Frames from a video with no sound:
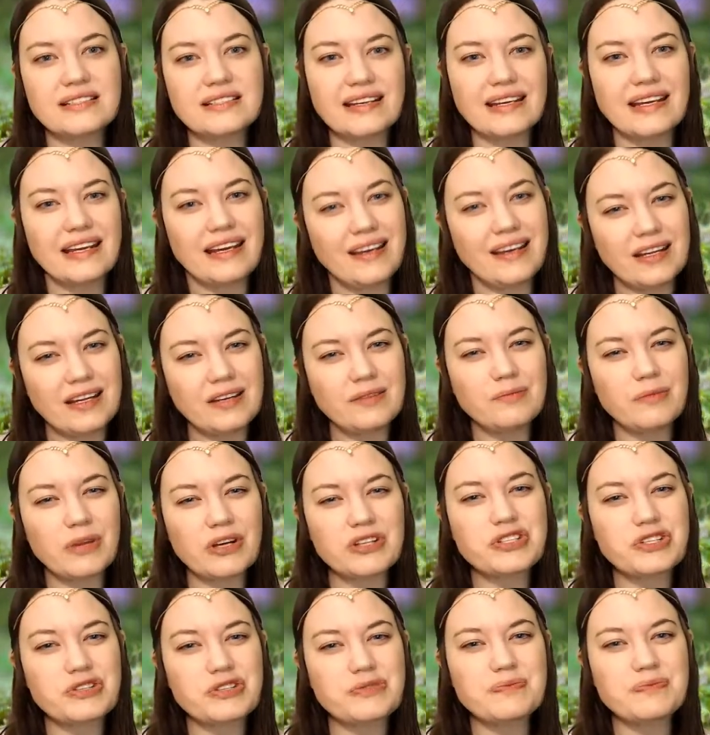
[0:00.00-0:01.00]
to eat
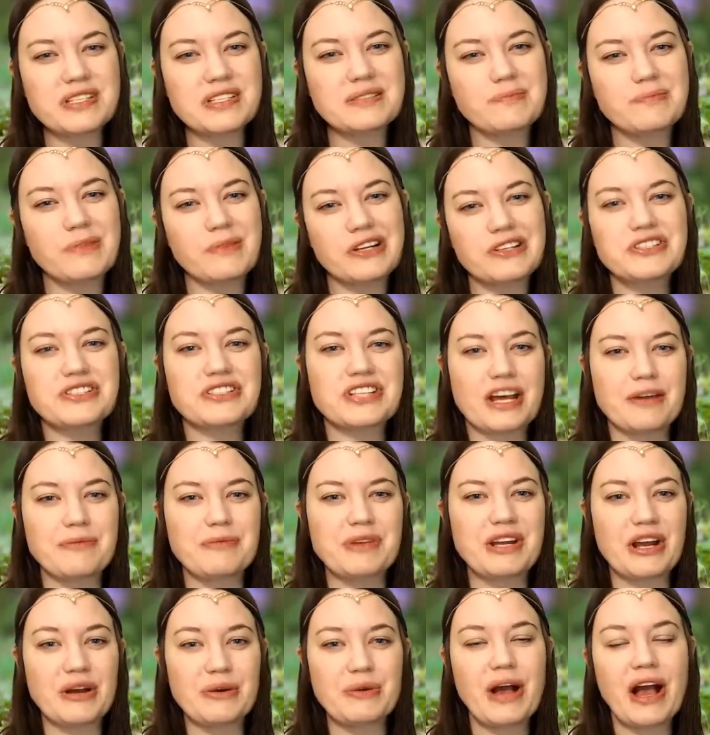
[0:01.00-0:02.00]
mushrooms as much. I
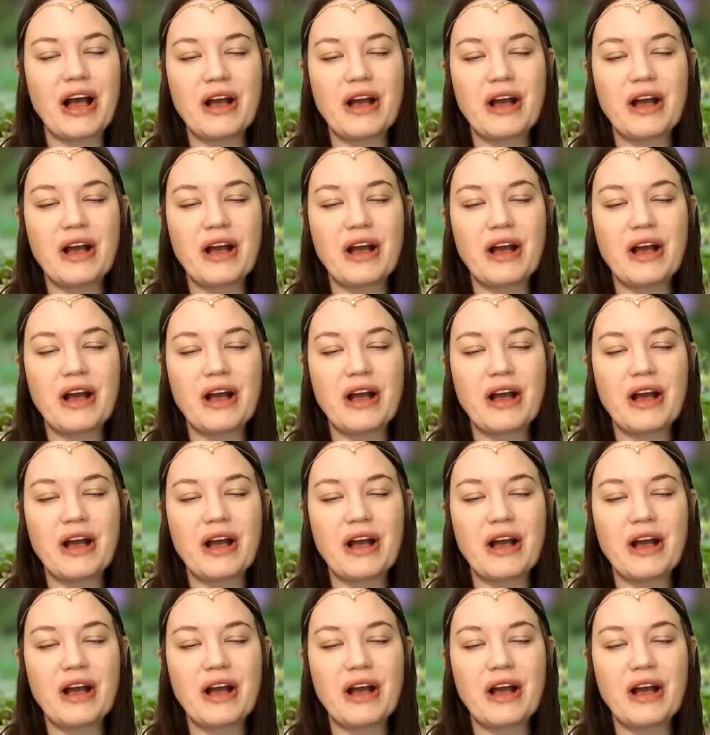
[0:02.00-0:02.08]
mean,